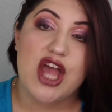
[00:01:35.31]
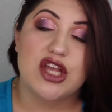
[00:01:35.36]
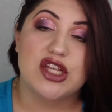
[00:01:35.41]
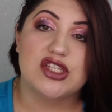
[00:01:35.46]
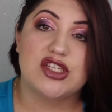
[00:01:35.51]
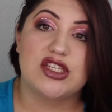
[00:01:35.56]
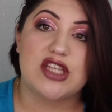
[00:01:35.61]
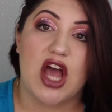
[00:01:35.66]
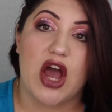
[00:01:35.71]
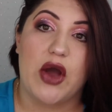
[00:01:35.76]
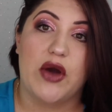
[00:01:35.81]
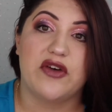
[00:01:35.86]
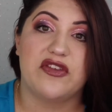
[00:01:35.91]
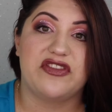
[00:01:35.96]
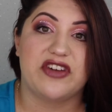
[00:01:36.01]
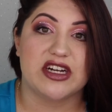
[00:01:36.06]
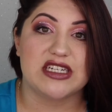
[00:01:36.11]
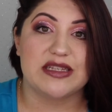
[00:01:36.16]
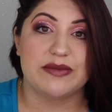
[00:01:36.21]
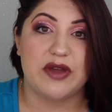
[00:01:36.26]
So
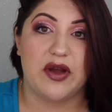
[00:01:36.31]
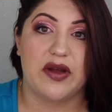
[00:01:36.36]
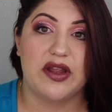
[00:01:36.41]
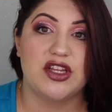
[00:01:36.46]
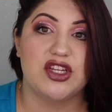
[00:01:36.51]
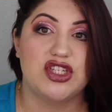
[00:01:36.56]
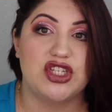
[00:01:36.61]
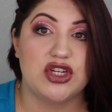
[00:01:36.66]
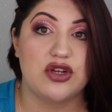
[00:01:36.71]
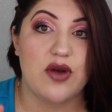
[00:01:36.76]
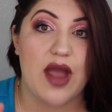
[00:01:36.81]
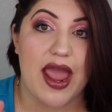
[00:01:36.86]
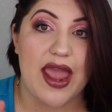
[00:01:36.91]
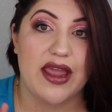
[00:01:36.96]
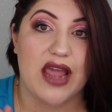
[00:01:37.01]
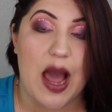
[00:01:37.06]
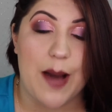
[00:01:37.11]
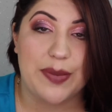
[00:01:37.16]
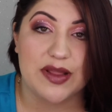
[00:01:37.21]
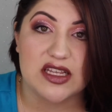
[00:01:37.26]
first I'm going to do a
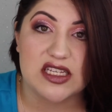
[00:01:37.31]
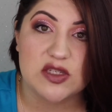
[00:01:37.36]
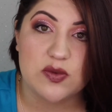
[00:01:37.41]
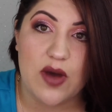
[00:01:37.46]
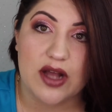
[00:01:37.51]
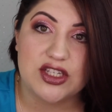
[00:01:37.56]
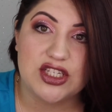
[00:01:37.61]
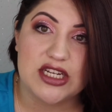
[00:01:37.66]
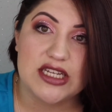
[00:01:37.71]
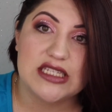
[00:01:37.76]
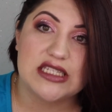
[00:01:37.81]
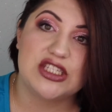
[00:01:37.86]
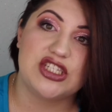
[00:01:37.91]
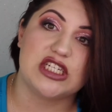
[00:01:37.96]
couple of swatches